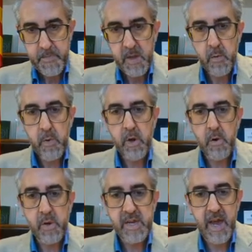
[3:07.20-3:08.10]
We
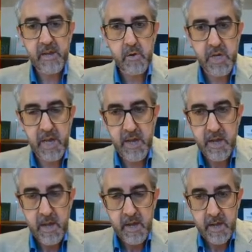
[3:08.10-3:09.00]
always like to say.
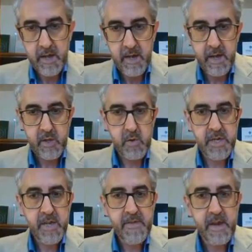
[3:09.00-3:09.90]
Uh, to
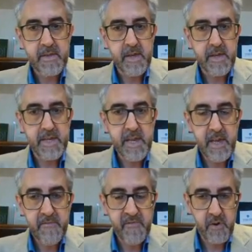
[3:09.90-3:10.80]
see the, the sea
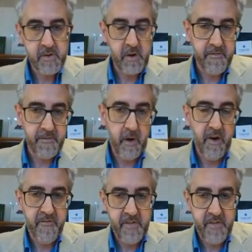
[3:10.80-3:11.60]
in front of, of